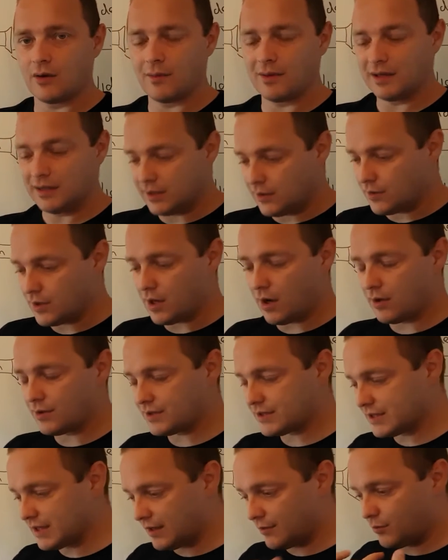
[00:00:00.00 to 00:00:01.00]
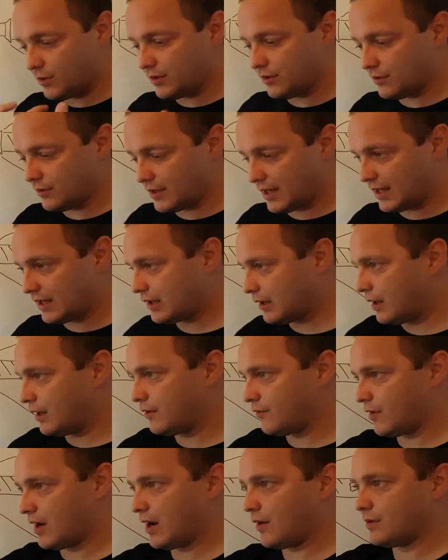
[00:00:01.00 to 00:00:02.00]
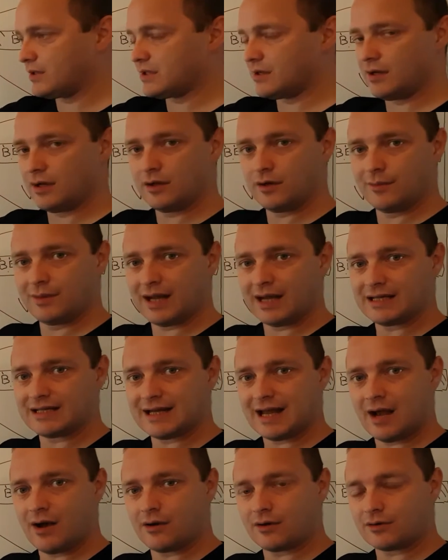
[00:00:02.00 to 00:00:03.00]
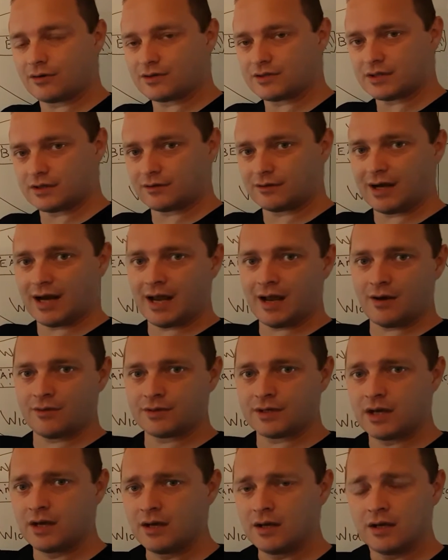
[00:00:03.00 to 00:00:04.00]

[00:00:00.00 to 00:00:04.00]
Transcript: I mean you can't see it with your naked eye how it's illuminated out across the ground,